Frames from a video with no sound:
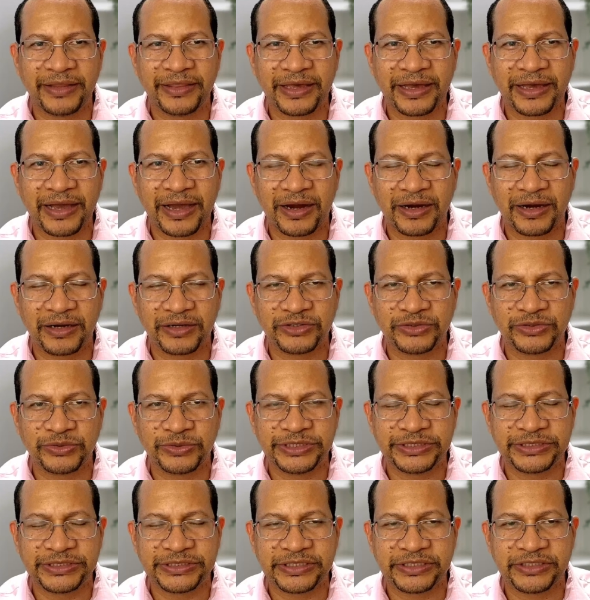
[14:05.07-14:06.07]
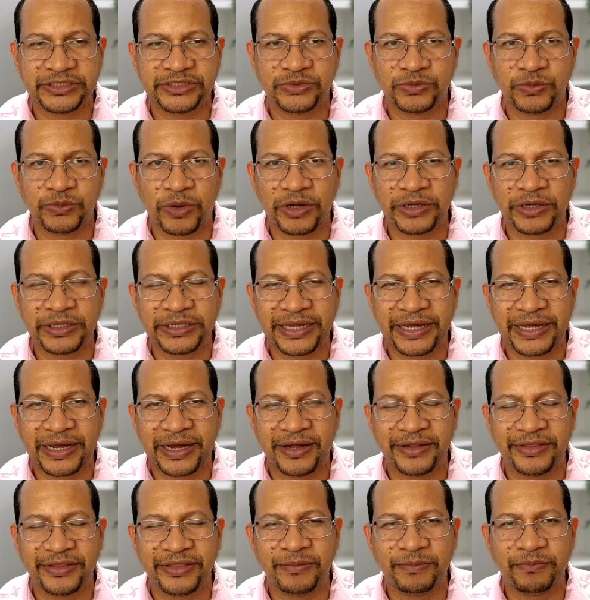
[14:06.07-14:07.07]
the characteristics, what
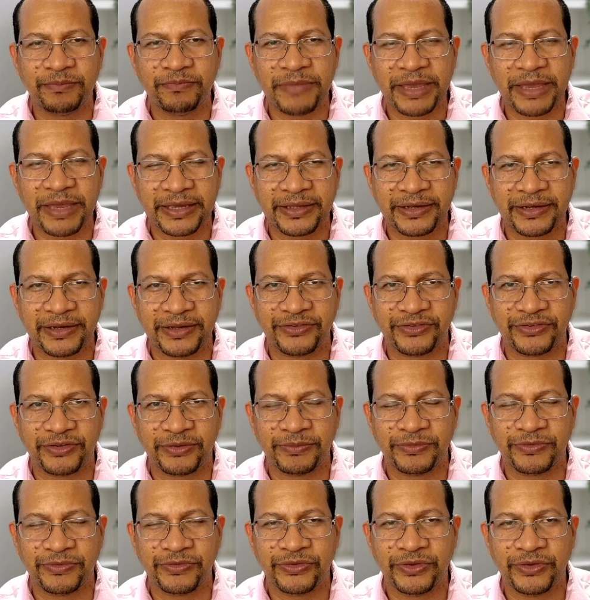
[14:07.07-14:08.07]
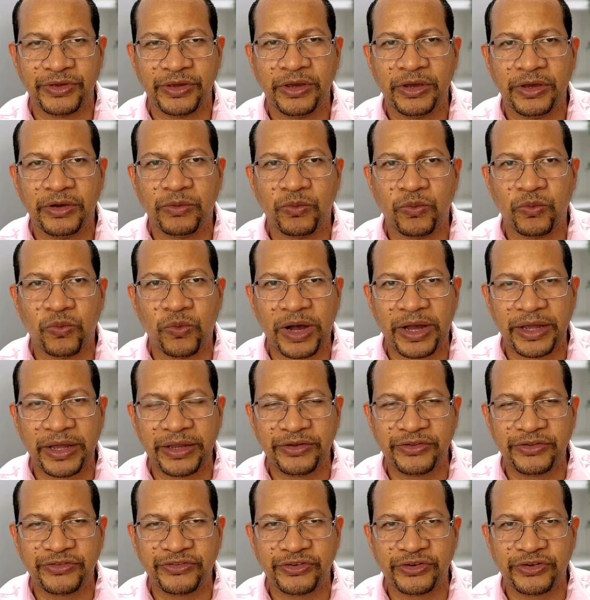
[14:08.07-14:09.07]
are the mechanisms, why
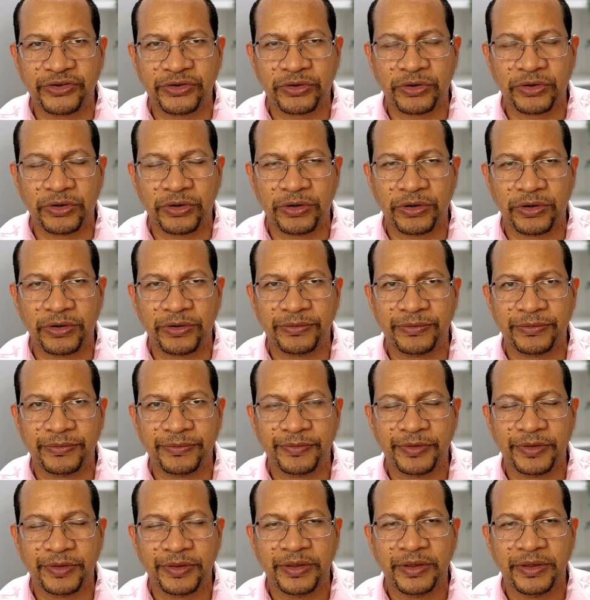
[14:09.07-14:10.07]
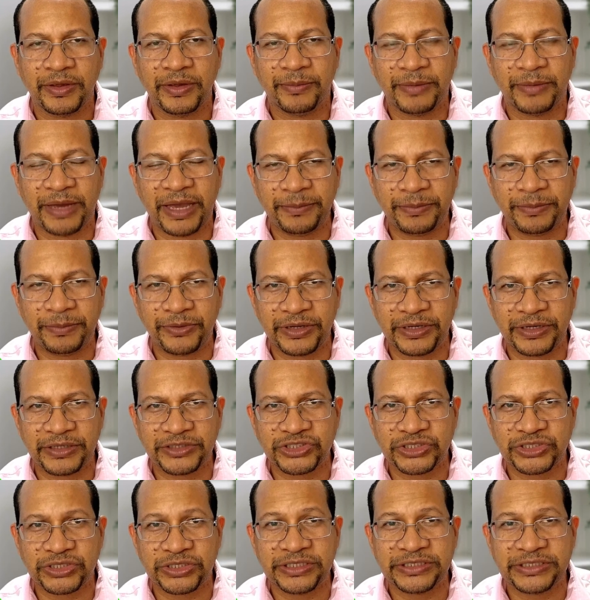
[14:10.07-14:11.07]
does it occur? My
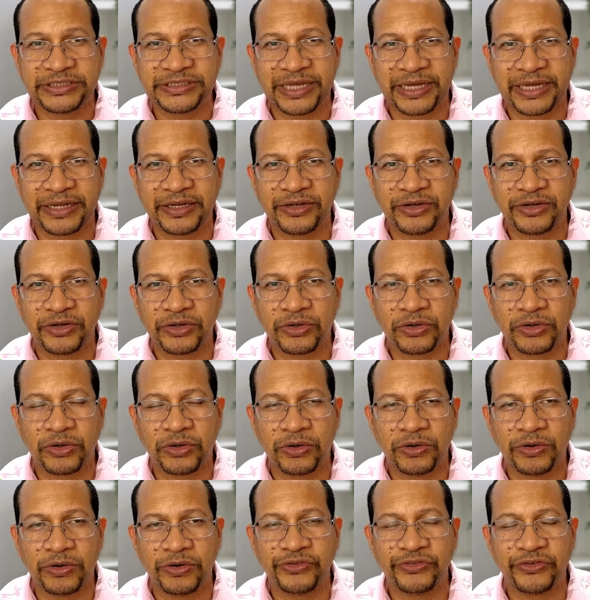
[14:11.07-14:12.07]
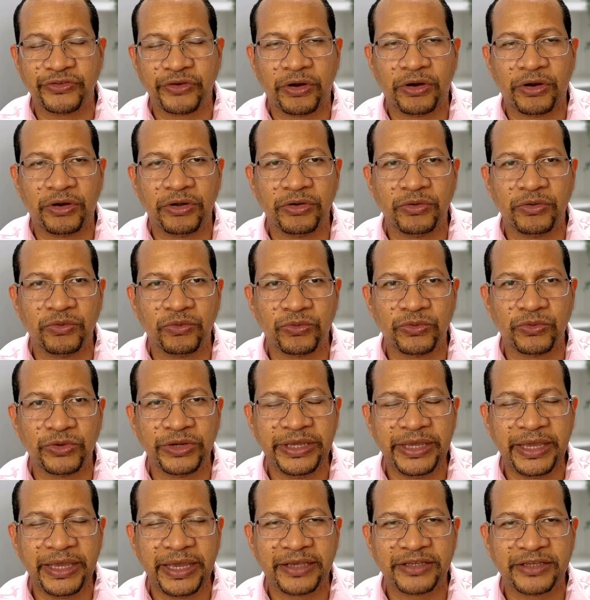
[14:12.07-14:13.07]
prediction is that it occurs on
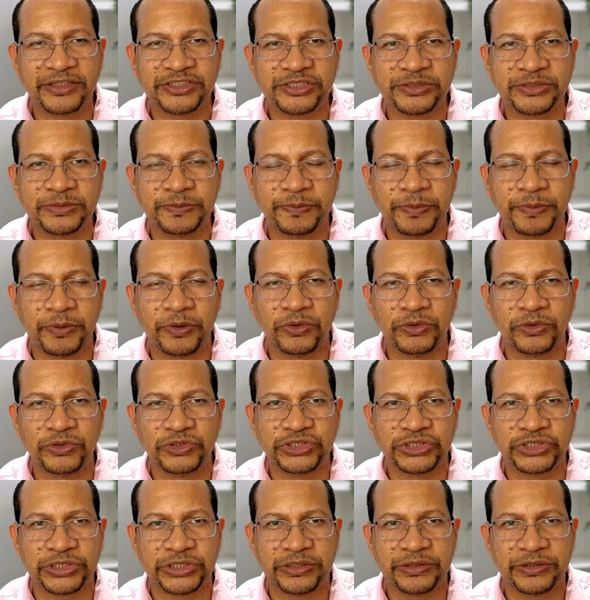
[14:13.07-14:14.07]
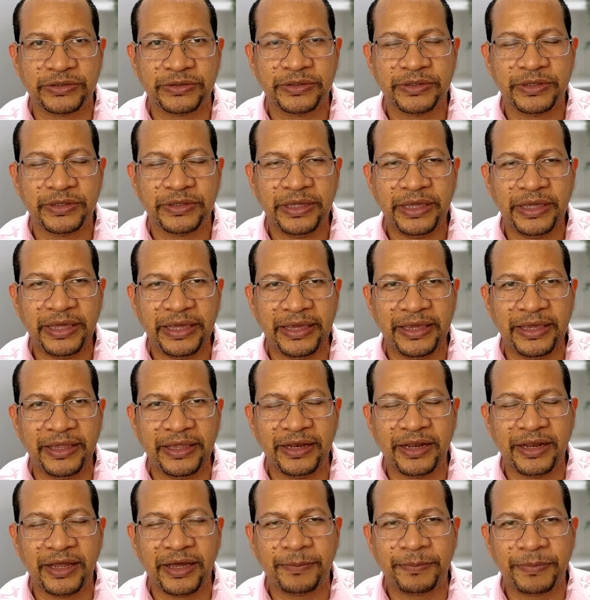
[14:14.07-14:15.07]
re-exposure
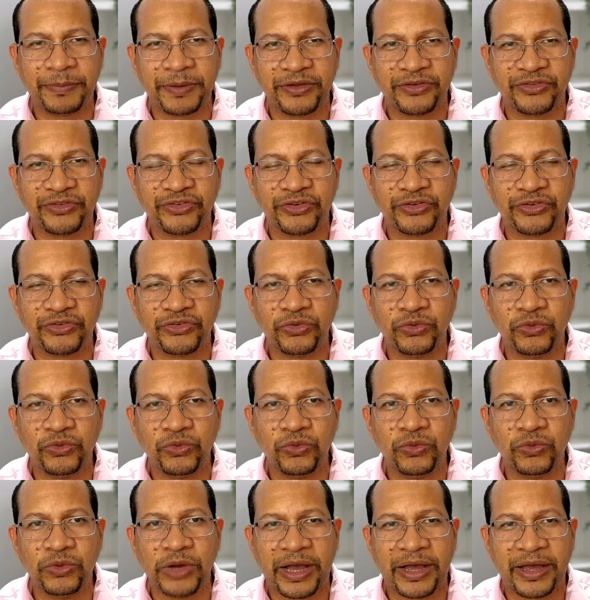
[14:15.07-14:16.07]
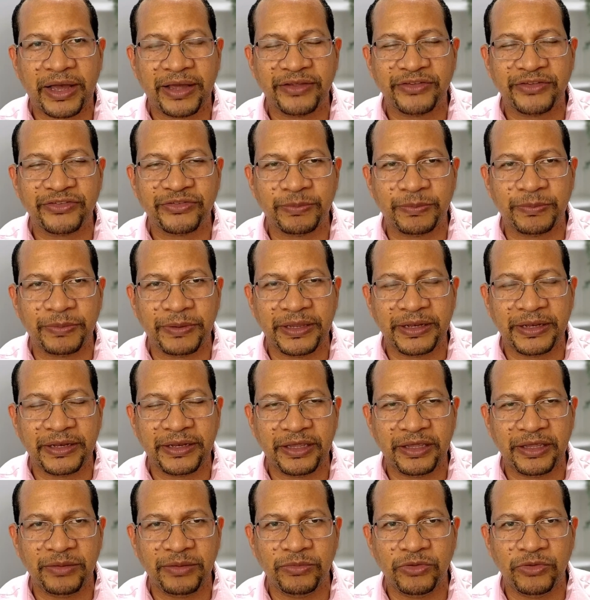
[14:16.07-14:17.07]
in a patient who has been
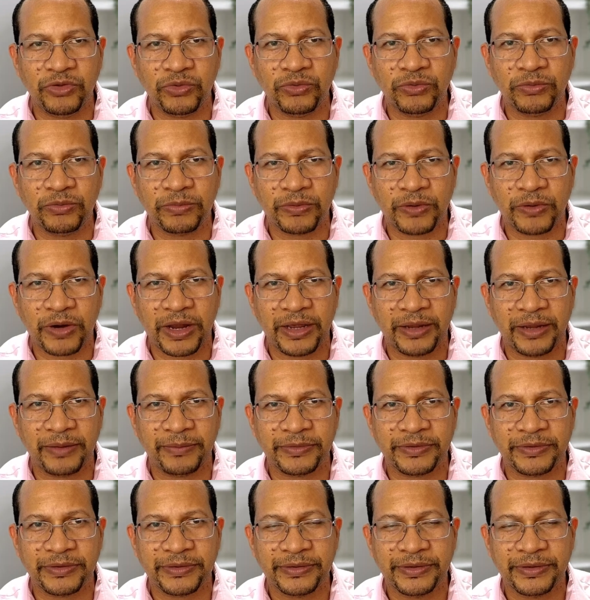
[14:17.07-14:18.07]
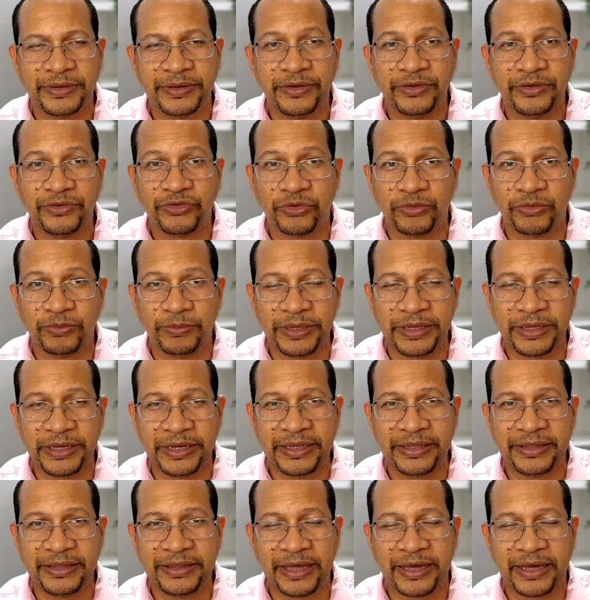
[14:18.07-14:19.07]
immune primed. So
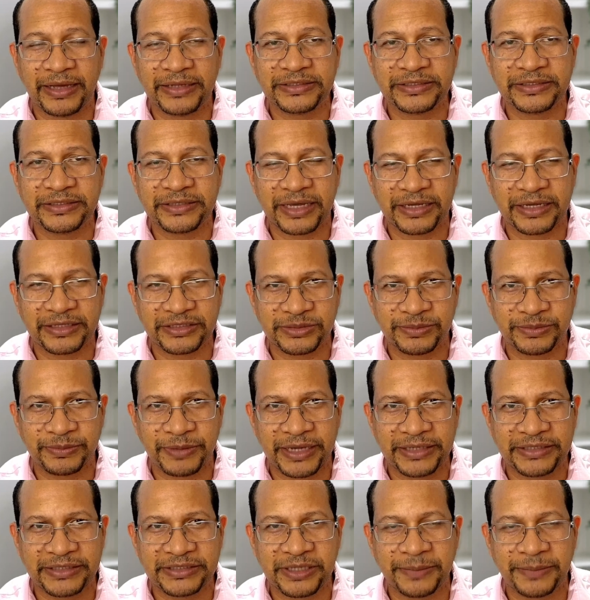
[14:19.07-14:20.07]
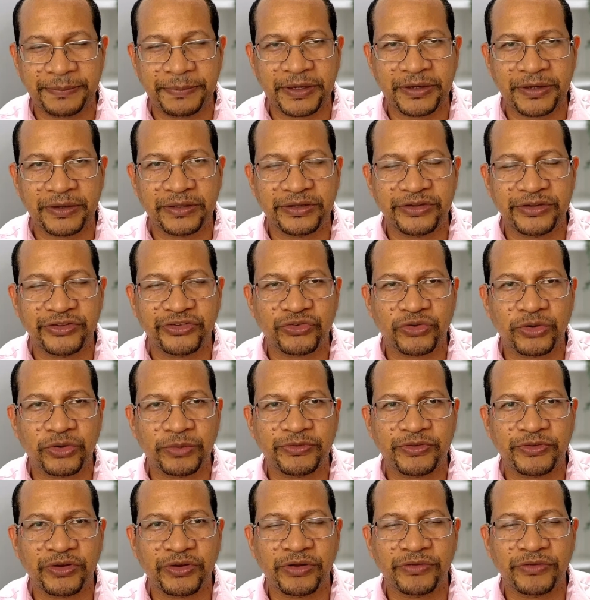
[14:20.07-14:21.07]
meaning that's my typical
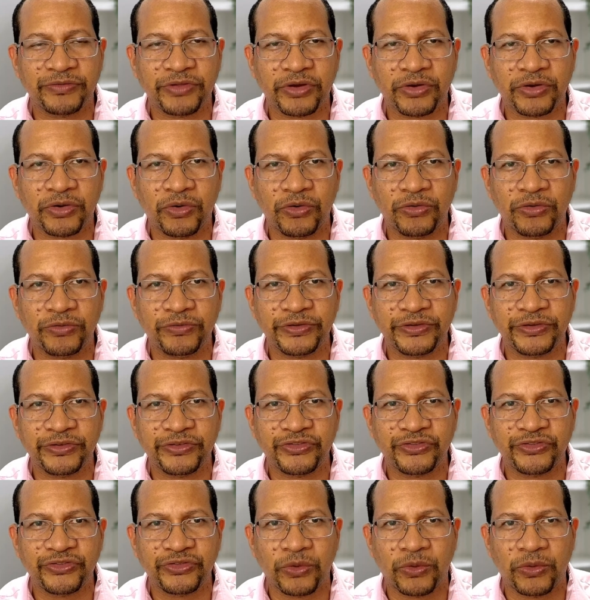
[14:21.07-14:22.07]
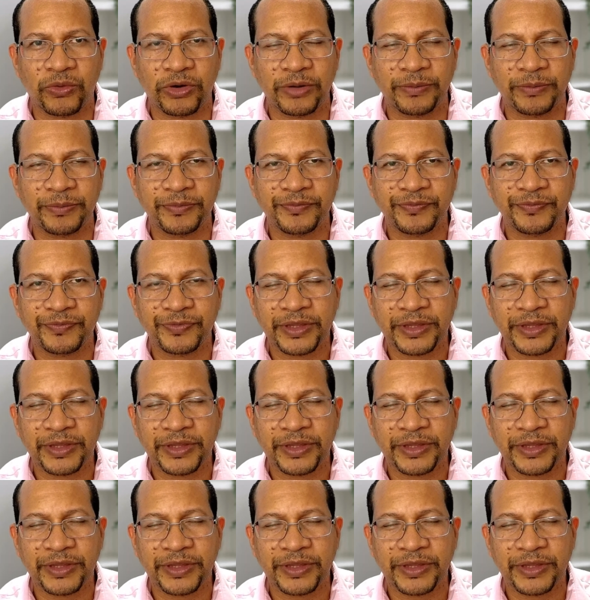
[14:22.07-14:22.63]
description of the COVID storm.